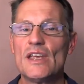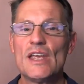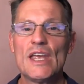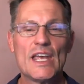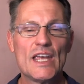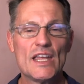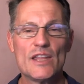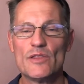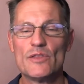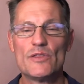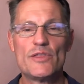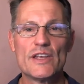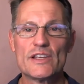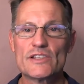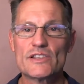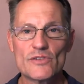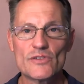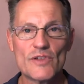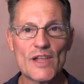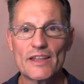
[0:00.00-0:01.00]
and
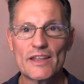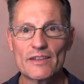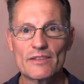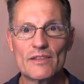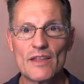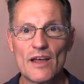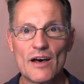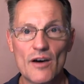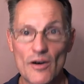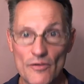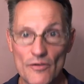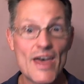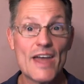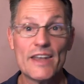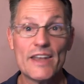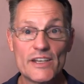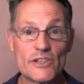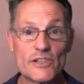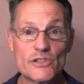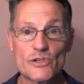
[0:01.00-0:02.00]
things like of
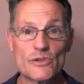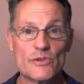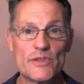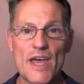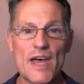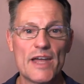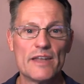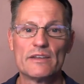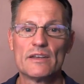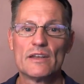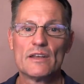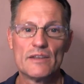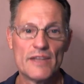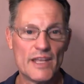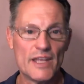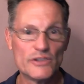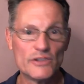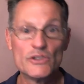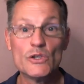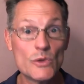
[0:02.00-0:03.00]
that nature that
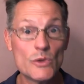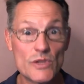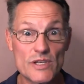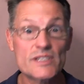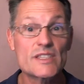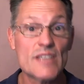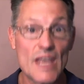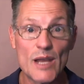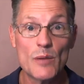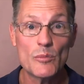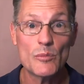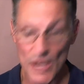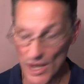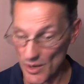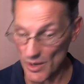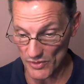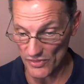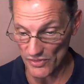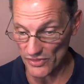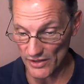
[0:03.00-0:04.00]
do the same
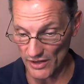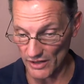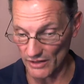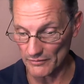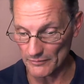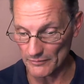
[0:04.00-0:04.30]
type of thing.